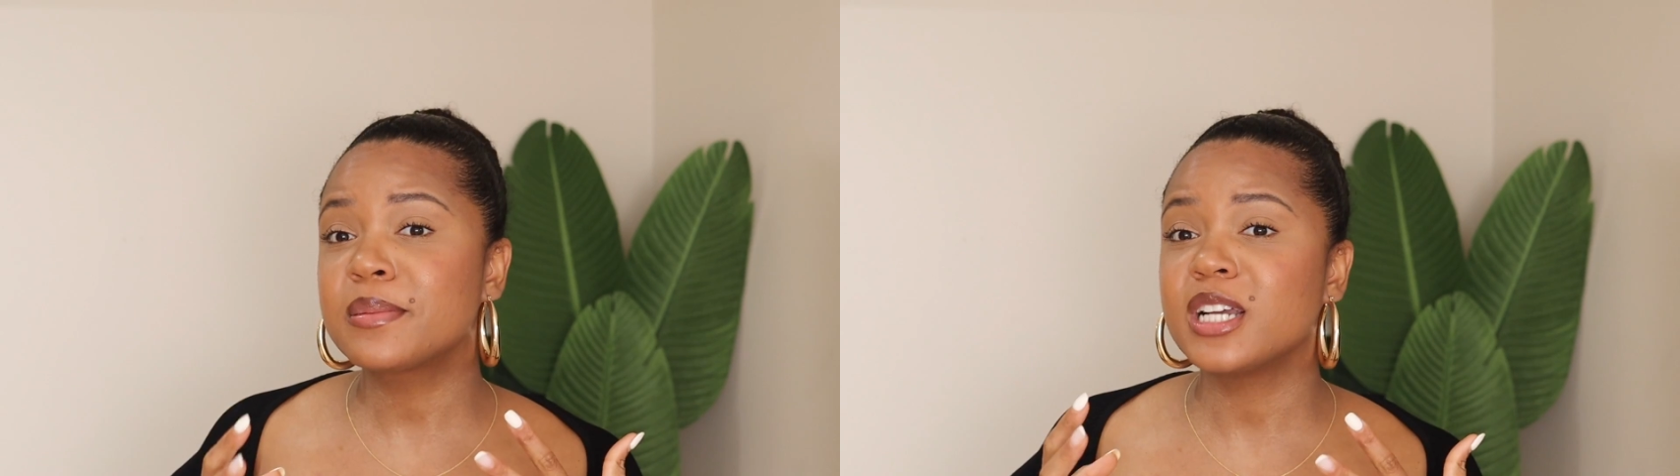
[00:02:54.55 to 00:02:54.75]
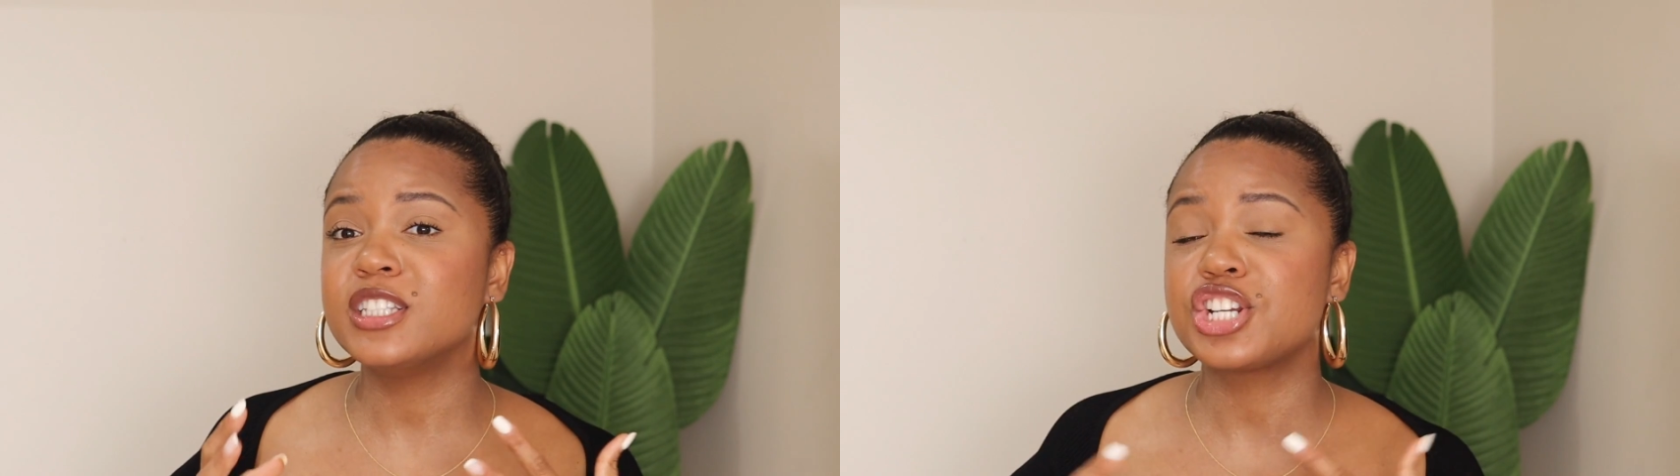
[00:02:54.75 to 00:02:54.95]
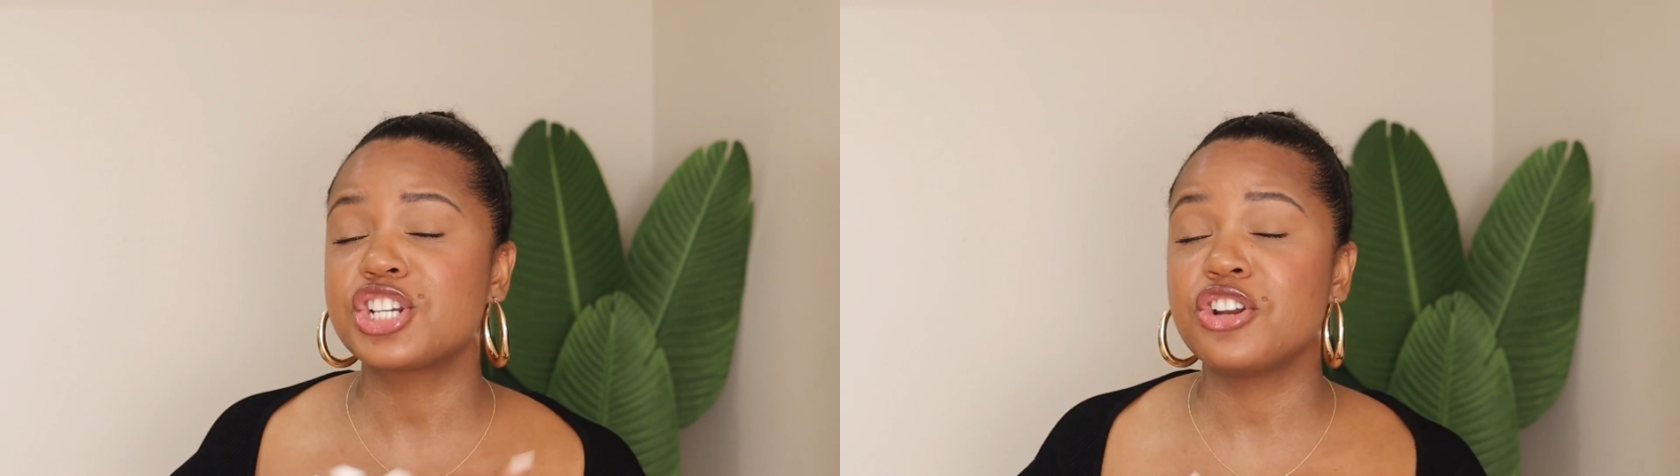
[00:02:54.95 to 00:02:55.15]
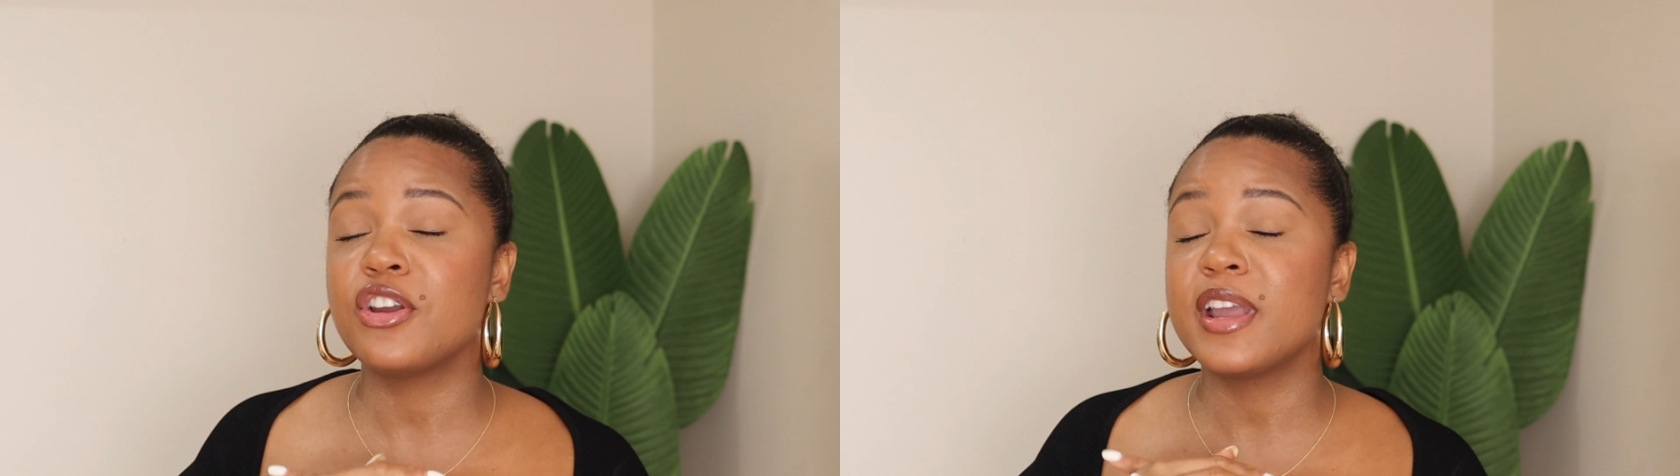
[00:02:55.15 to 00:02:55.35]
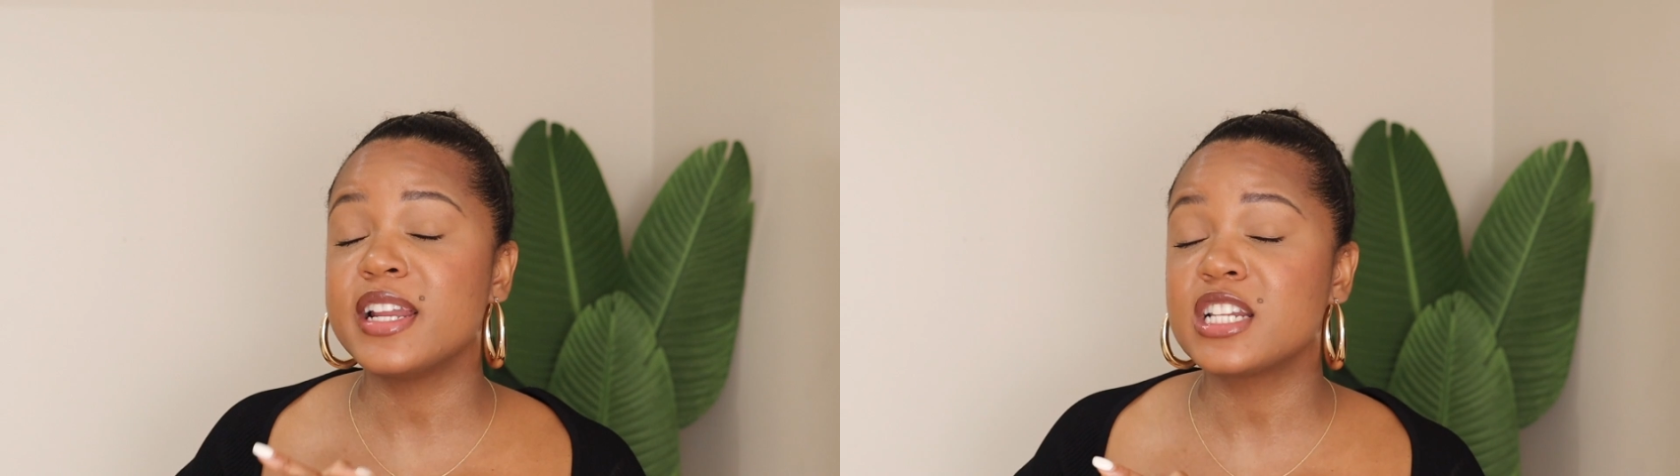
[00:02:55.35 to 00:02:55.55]
deep conditioner,
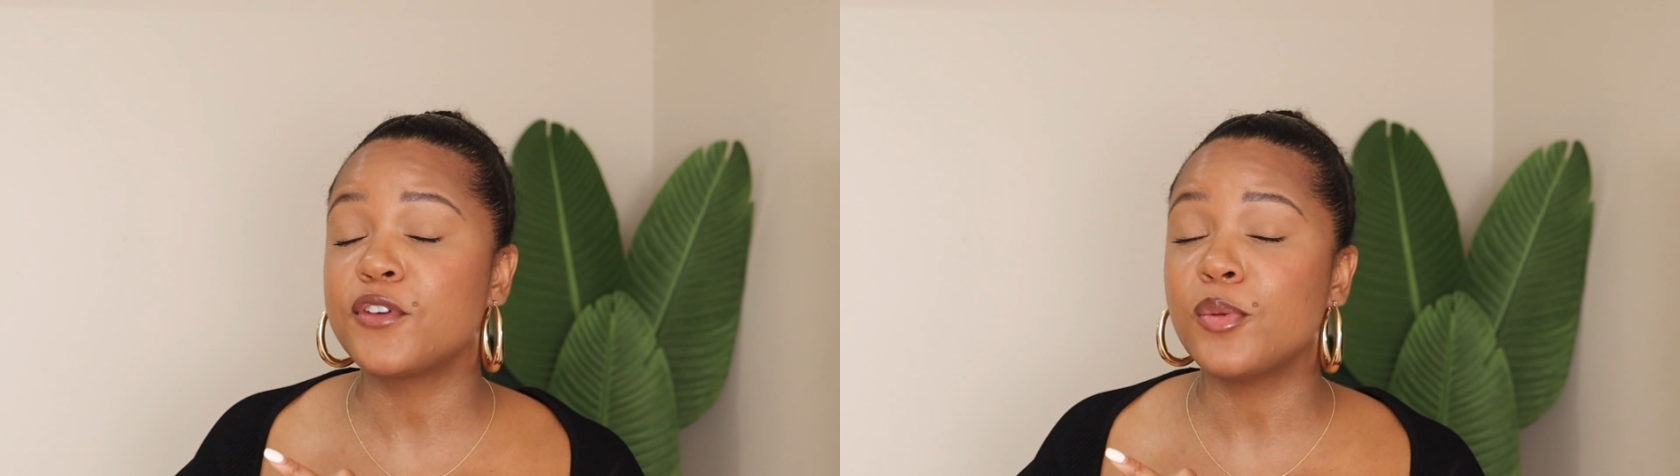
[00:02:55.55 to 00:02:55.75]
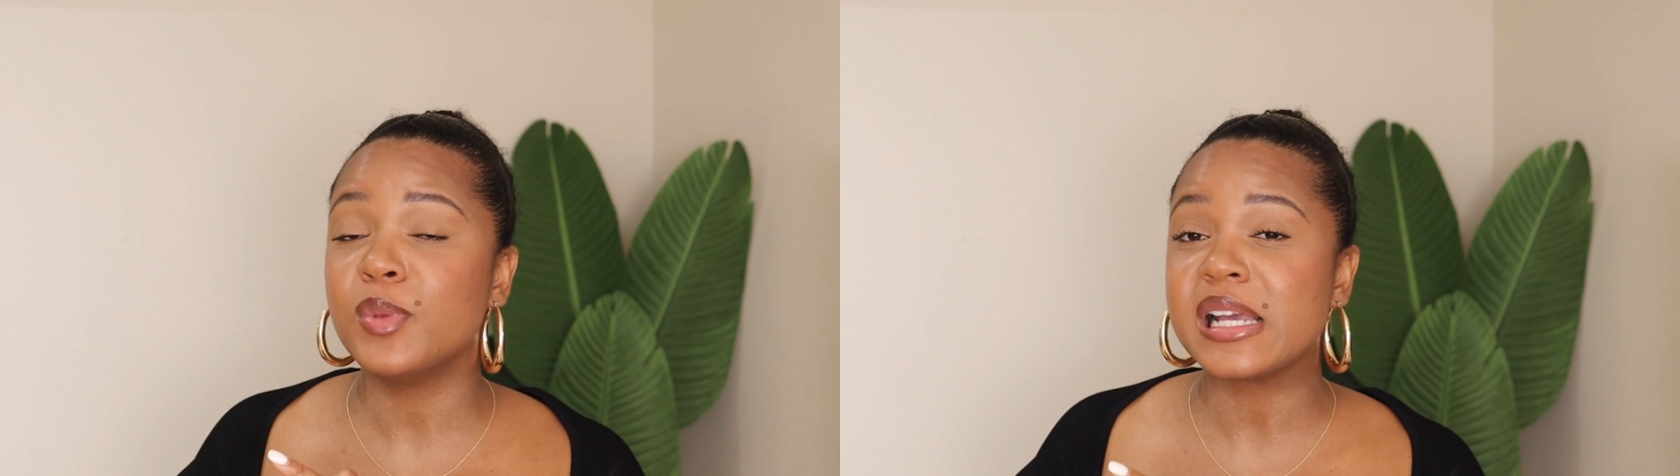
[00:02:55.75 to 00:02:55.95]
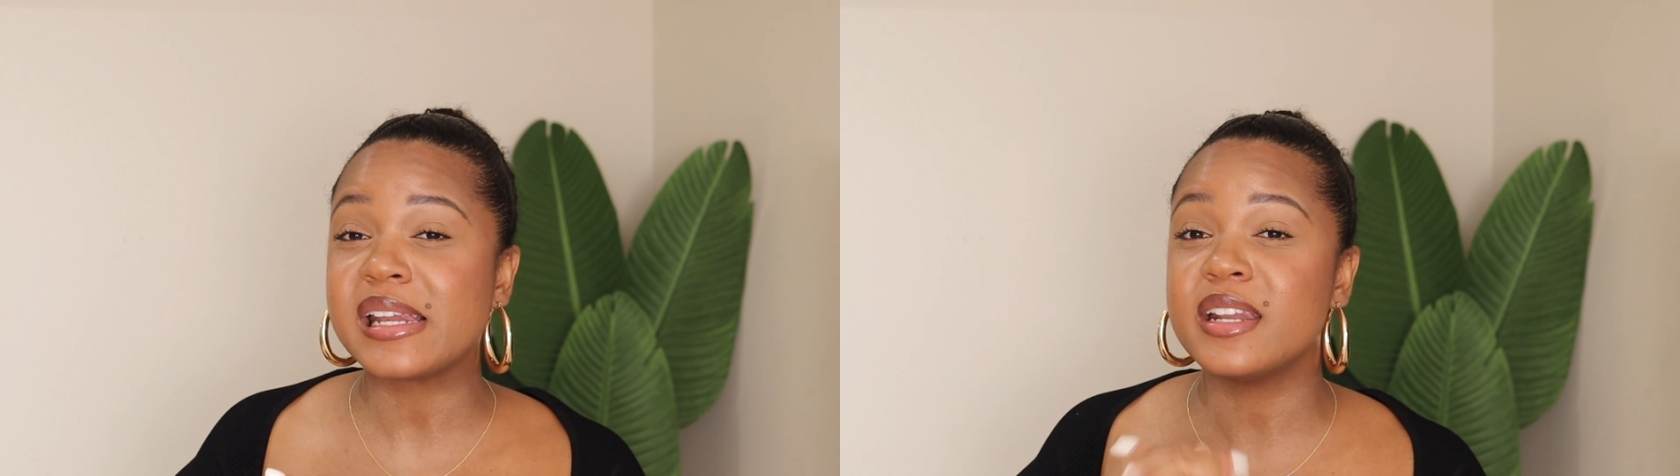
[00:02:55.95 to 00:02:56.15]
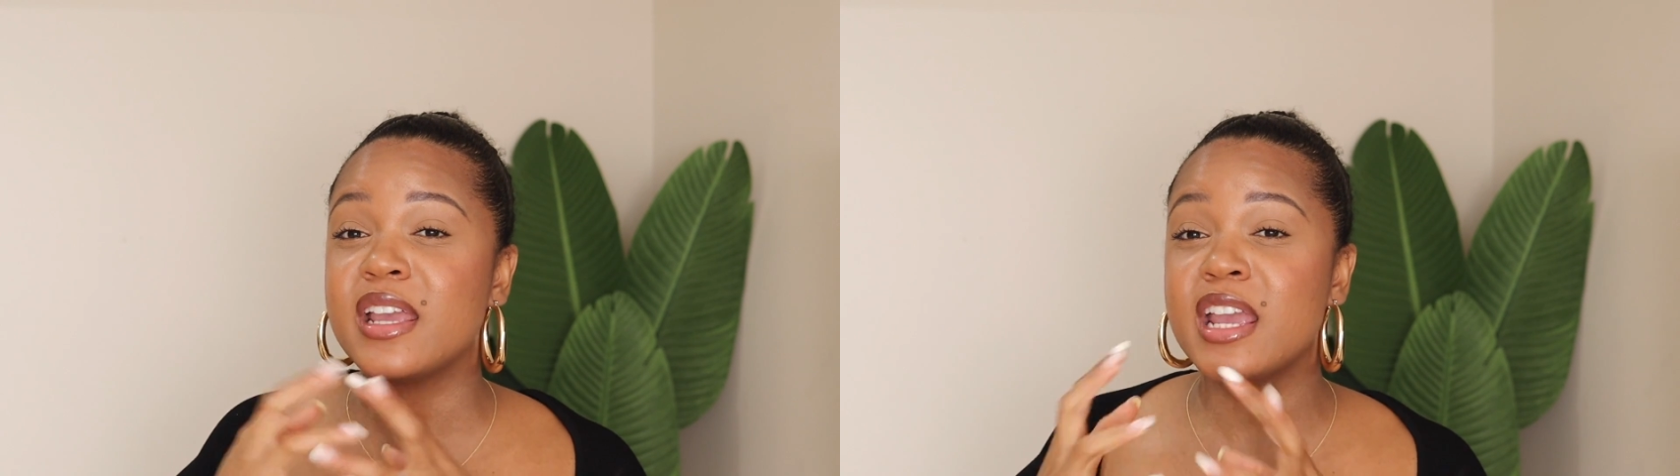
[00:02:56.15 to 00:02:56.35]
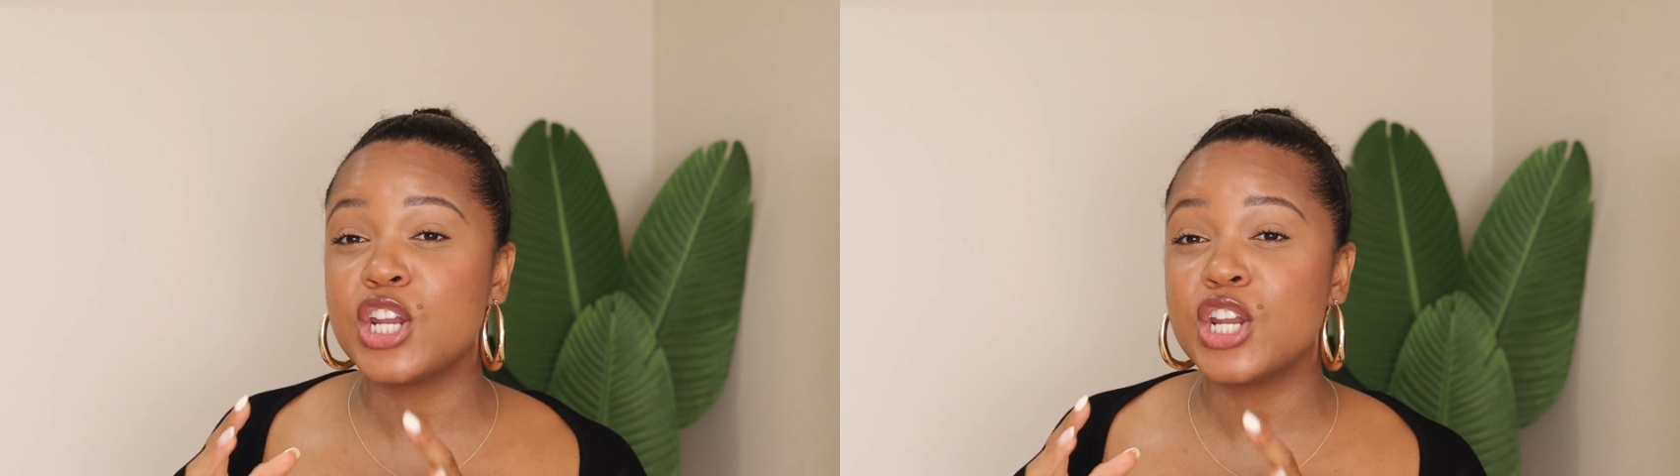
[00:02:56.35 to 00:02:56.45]
it is formulated